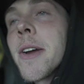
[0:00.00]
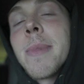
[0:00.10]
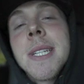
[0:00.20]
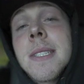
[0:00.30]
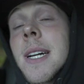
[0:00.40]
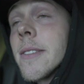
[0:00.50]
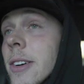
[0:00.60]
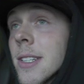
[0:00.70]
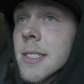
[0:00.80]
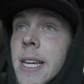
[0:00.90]
our best life
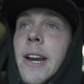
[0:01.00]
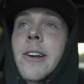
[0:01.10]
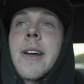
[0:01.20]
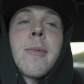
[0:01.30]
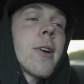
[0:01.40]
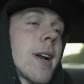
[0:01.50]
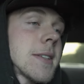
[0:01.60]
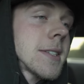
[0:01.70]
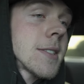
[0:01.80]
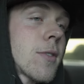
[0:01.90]
on a Saturday morning
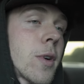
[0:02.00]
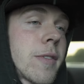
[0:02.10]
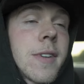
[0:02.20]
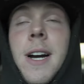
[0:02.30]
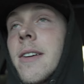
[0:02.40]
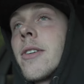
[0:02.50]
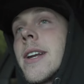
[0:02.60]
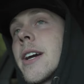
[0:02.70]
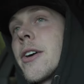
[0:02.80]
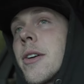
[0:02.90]
at 6.45. We
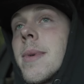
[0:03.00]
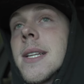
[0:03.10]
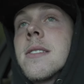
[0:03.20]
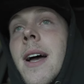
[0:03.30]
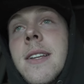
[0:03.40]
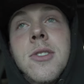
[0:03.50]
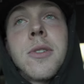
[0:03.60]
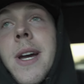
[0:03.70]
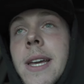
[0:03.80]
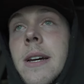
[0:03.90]
didn't go to bed till like
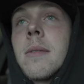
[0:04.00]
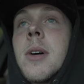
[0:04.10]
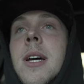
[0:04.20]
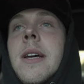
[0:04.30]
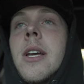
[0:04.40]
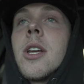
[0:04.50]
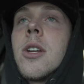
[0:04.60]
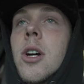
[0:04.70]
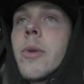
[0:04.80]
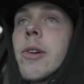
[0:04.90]
2 a.m.
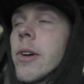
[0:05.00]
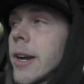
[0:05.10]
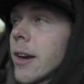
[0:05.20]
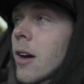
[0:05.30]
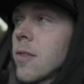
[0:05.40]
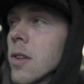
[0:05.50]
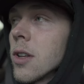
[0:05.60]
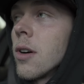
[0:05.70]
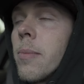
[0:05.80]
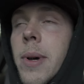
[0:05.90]
You know, we running off a
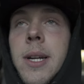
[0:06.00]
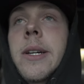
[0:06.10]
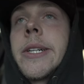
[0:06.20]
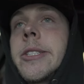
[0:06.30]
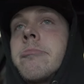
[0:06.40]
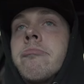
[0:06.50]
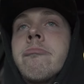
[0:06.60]
little bit of,